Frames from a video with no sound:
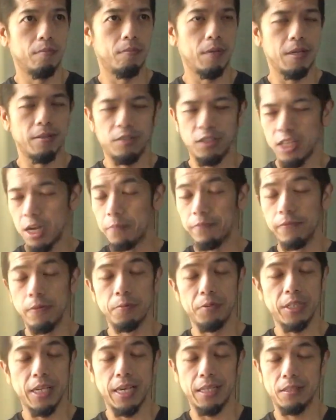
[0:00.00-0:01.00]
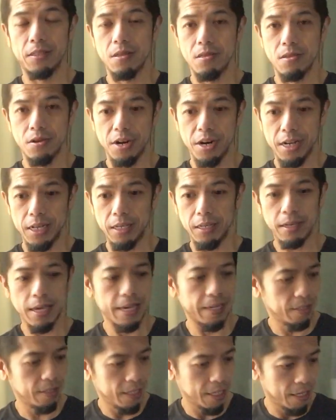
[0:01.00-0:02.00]
and some of them say it's 30
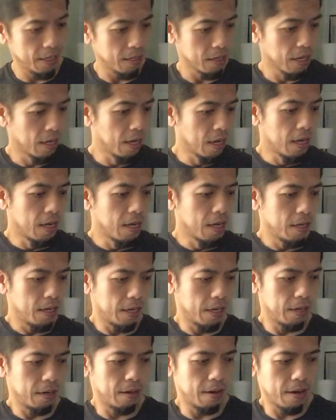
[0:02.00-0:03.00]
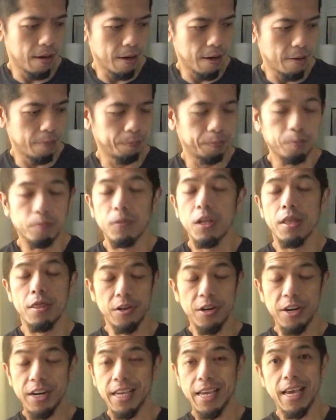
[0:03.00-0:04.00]
AD. And um,
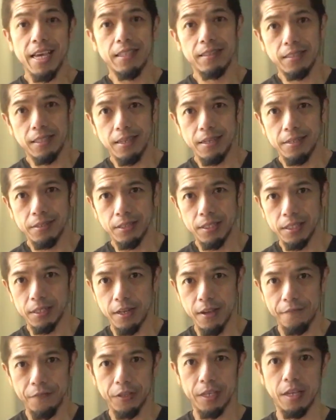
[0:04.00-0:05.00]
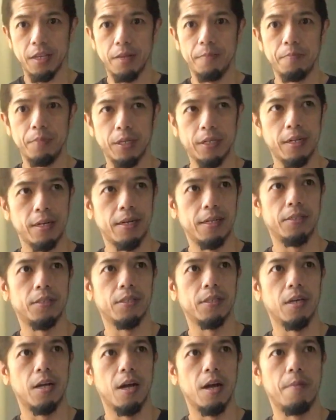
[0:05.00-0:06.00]
30 AD is significant because
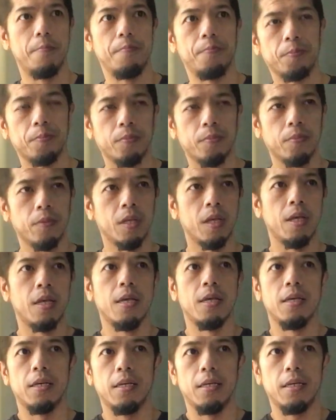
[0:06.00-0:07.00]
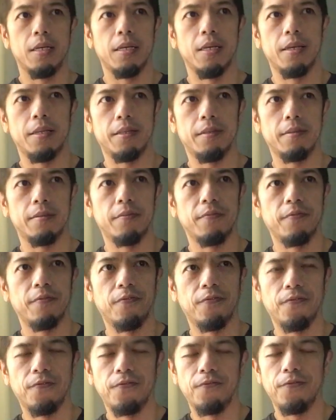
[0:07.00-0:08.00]
um, it
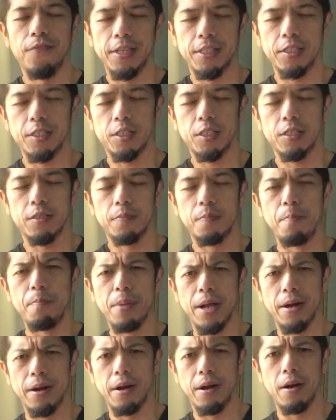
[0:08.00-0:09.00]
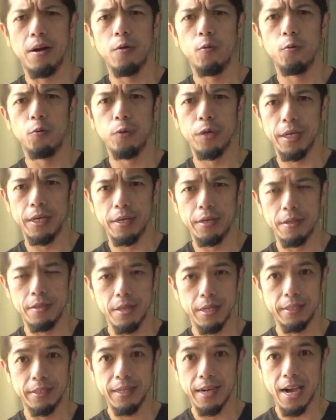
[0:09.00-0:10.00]
fits better with
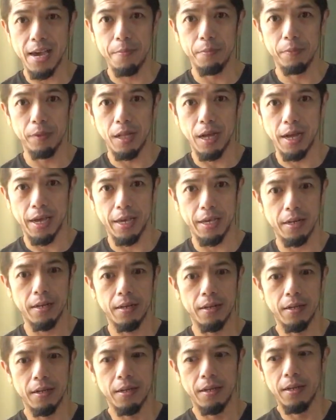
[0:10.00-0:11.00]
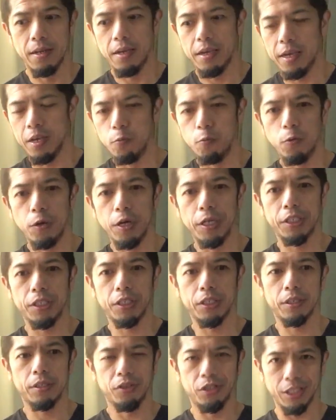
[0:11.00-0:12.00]
the timeline in
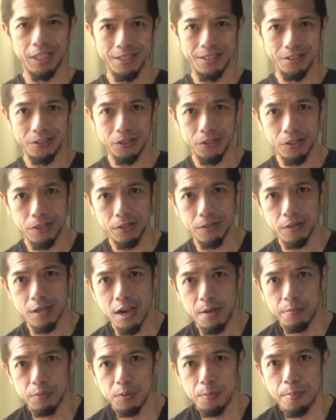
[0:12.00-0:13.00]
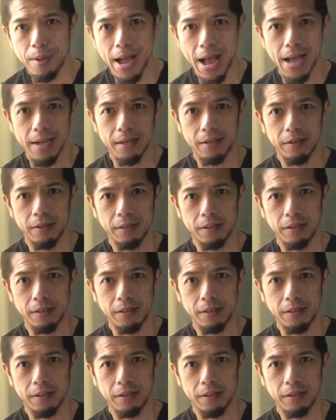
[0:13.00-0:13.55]
which Jesus comes back.